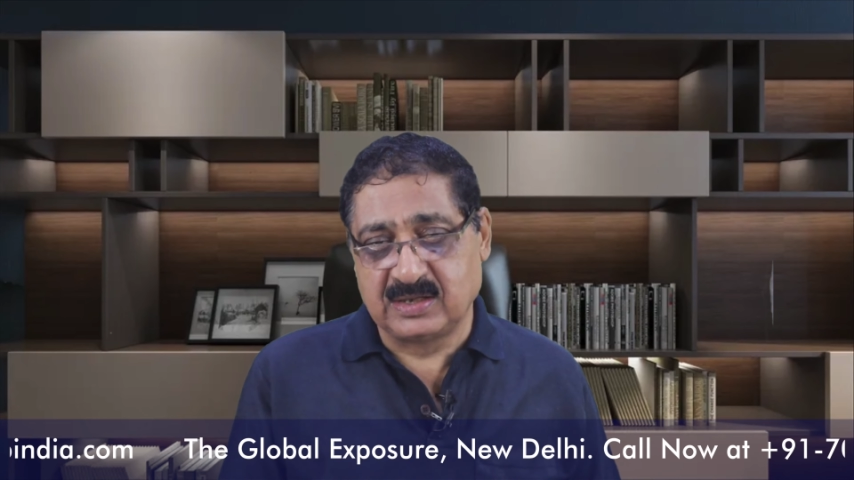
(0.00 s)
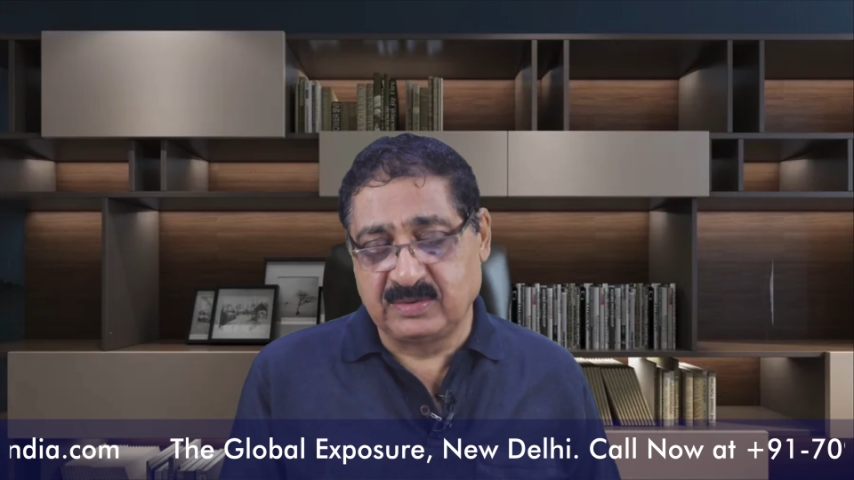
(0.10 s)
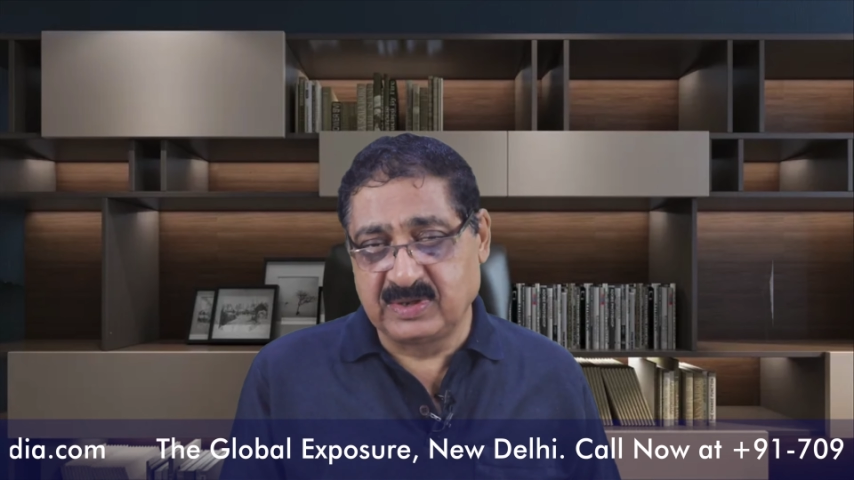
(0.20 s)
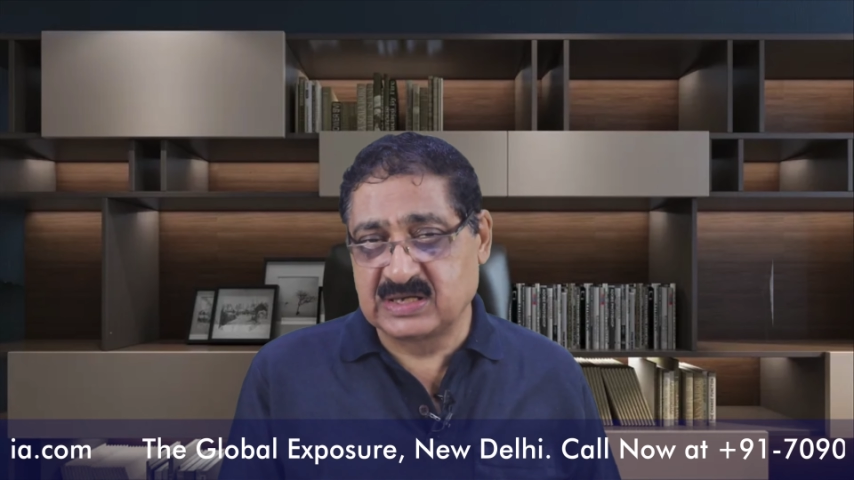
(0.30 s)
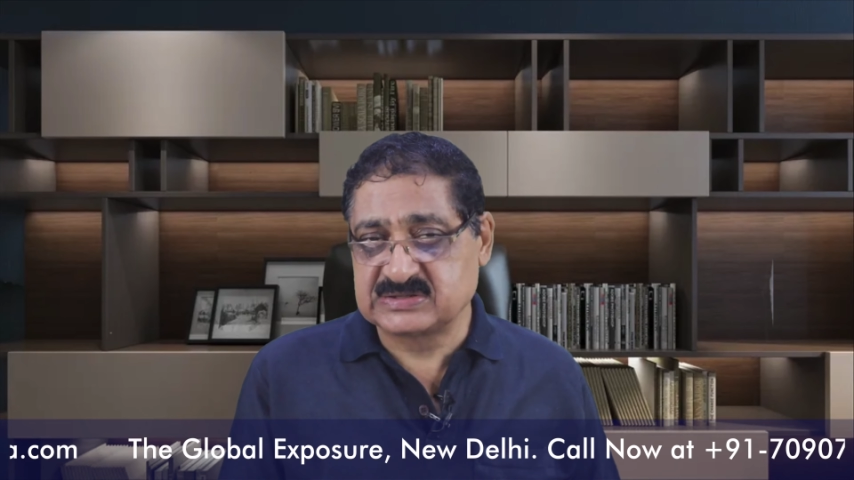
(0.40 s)

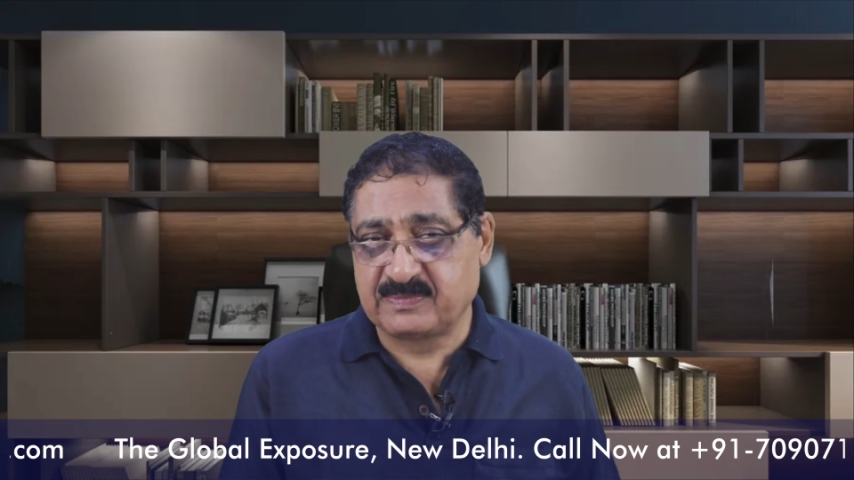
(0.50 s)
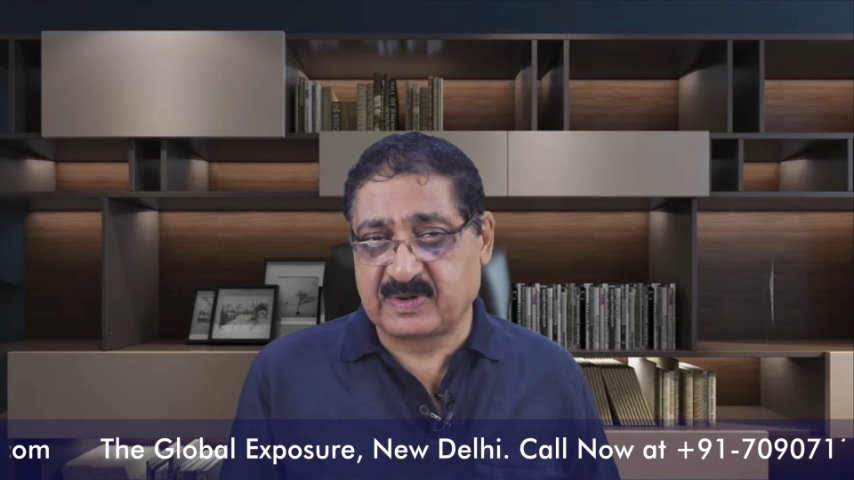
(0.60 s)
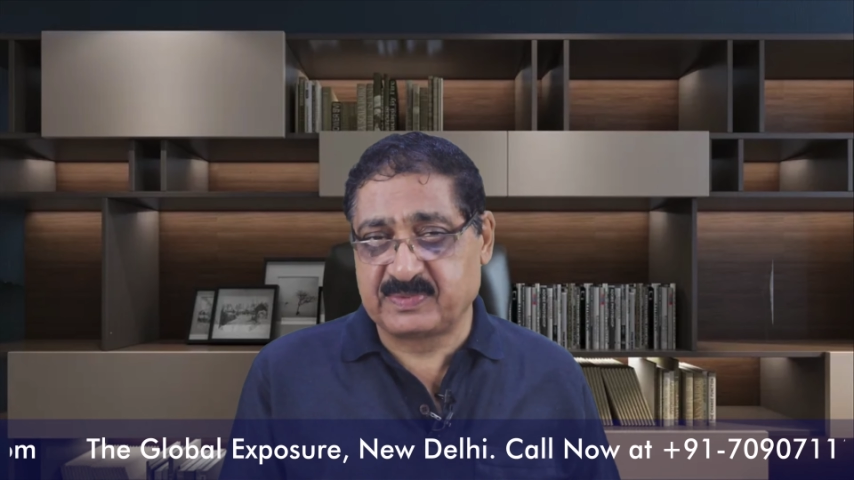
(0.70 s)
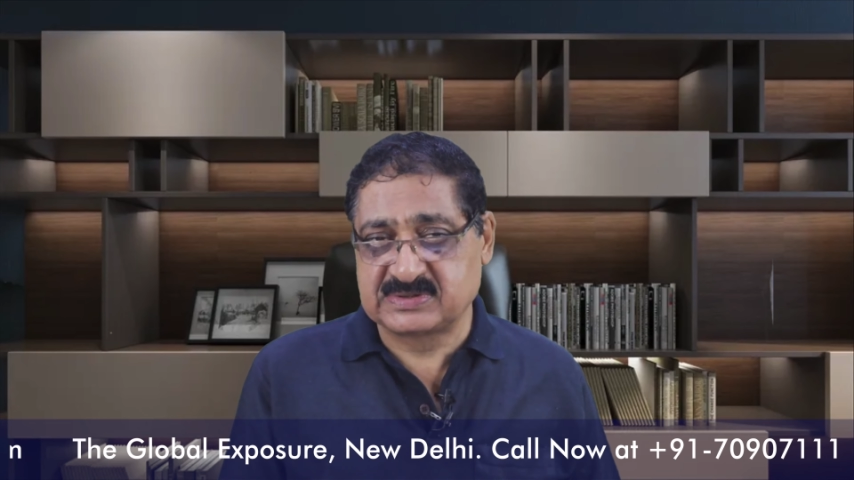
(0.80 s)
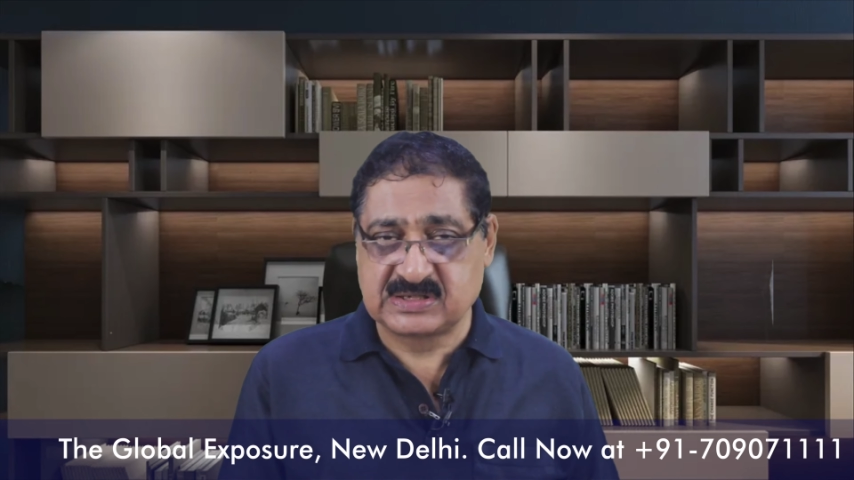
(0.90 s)
immigration
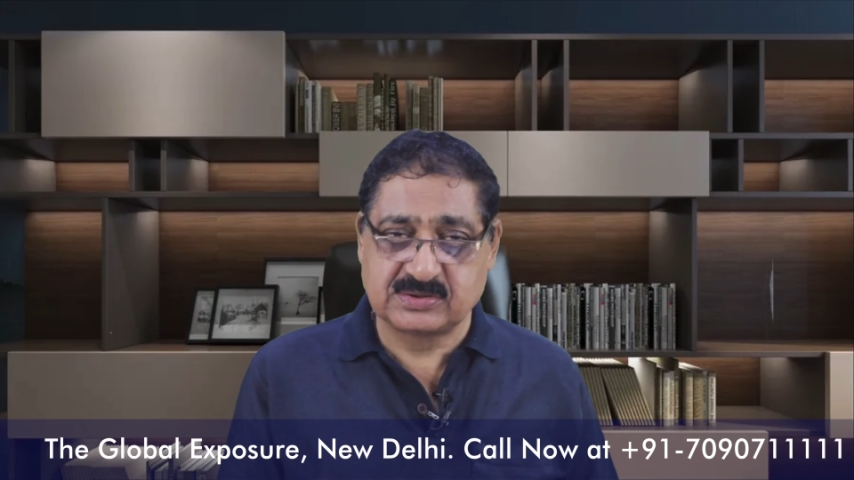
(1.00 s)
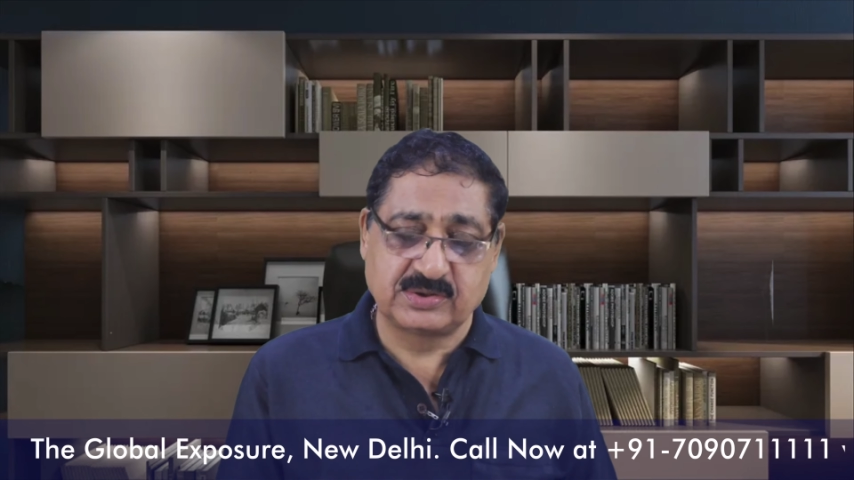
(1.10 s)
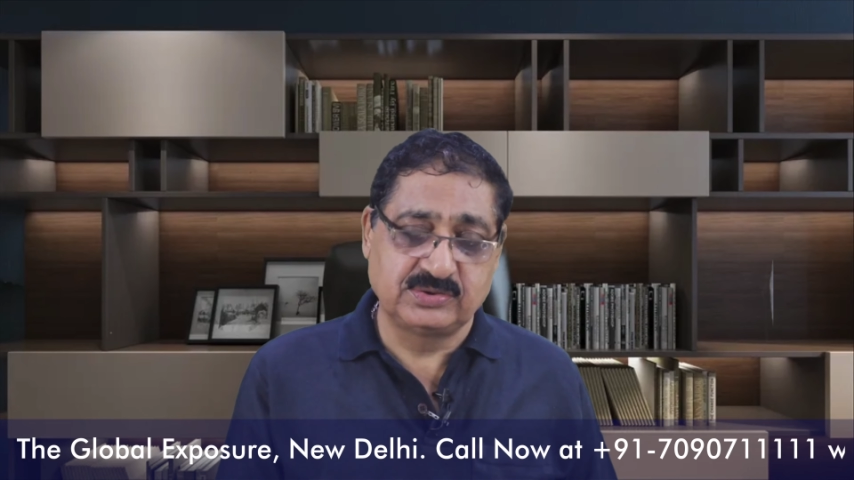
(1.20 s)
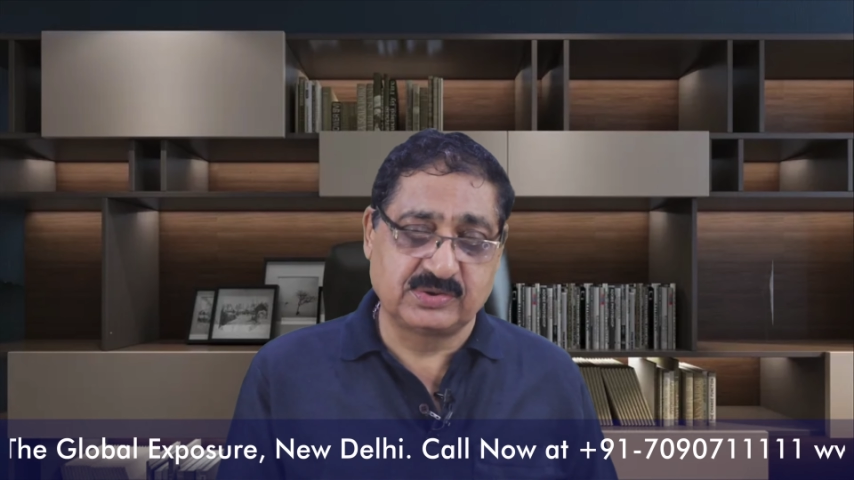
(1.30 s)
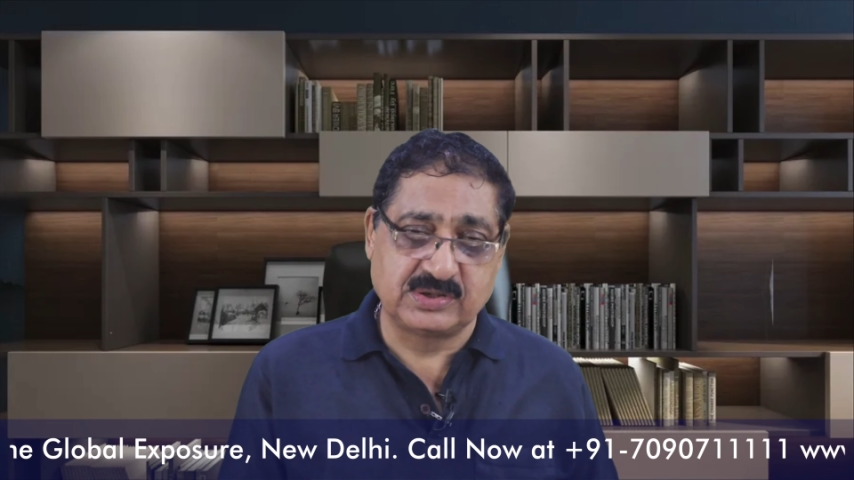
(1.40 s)
purposes or you